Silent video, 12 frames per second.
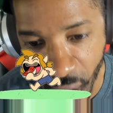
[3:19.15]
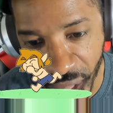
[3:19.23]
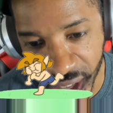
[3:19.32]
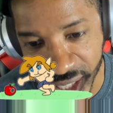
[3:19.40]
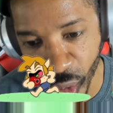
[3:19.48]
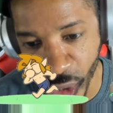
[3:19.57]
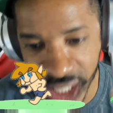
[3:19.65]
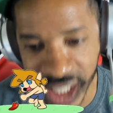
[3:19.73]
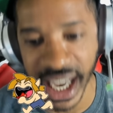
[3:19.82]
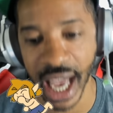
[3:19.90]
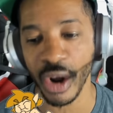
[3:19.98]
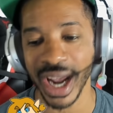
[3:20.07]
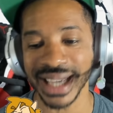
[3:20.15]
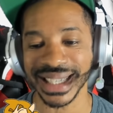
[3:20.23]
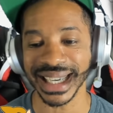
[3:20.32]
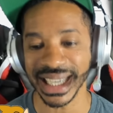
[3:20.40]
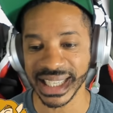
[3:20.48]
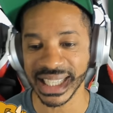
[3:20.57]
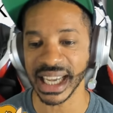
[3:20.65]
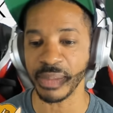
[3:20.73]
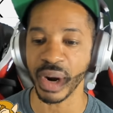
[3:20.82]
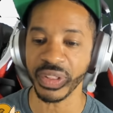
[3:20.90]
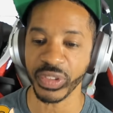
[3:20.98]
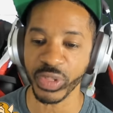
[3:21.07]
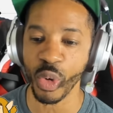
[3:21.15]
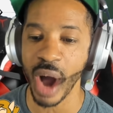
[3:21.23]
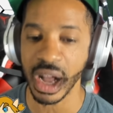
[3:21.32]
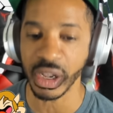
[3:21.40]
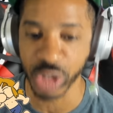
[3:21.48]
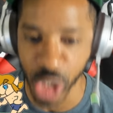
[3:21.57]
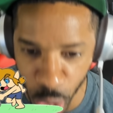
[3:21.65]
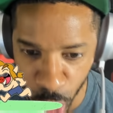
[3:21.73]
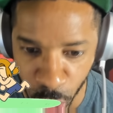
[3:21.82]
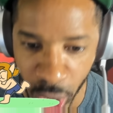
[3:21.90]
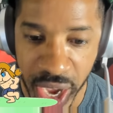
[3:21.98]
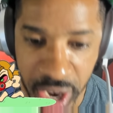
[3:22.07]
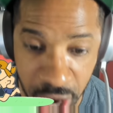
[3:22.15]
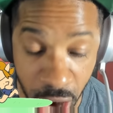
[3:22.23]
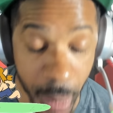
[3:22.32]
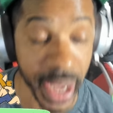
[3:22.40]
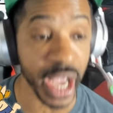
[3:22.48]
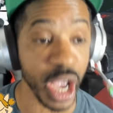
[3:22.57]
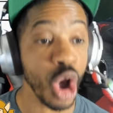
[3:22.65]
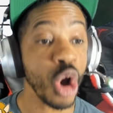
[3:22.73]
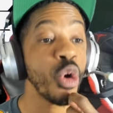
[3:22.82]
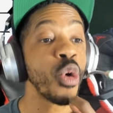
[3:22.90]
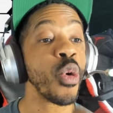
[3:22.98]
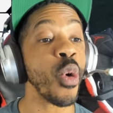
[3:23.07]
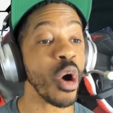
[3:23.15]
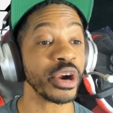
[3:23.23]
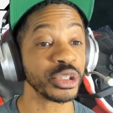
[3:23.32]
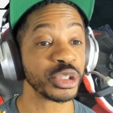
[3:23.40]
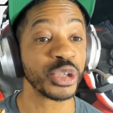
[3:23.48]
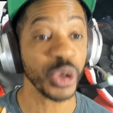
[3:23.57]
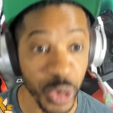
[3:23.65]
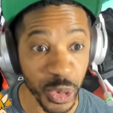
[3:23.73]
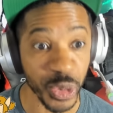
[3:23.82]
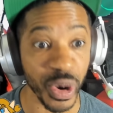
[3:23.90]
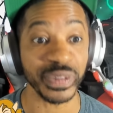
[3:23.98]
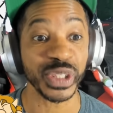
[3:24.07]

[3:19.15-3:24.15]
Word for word: this retailer has listed Breath of the Wild 2 coming quarter two of